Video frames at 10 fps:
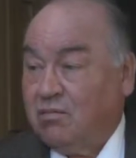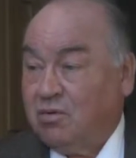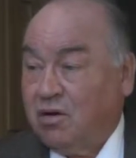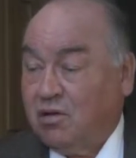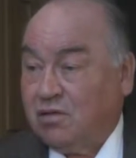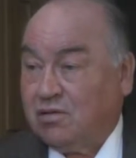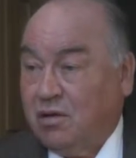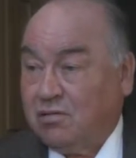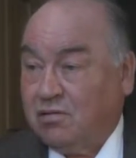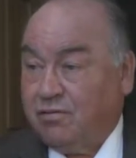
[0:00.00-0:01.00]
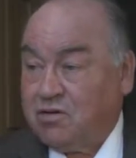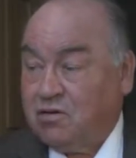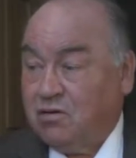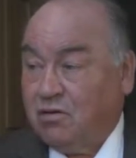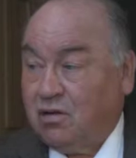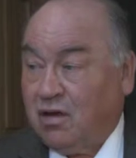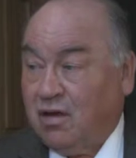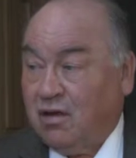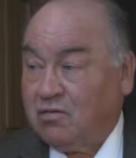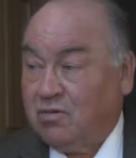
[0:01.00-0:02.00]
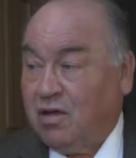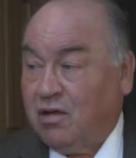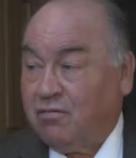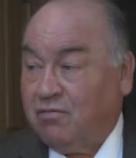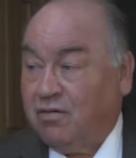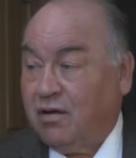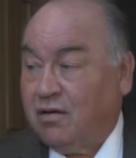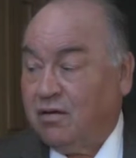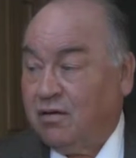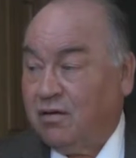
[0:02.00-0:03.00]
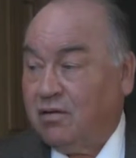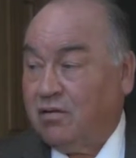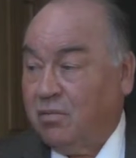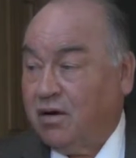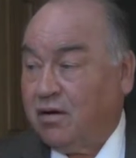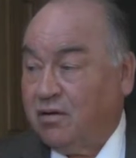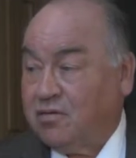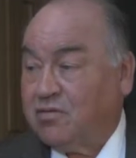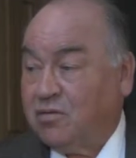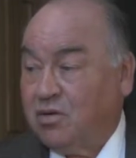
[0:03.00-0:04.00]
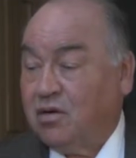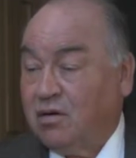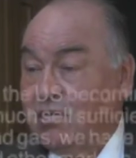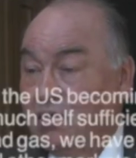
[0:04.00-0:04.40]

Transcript: pretty well self-sufficient in oil and gas, we have to find other markets. So we're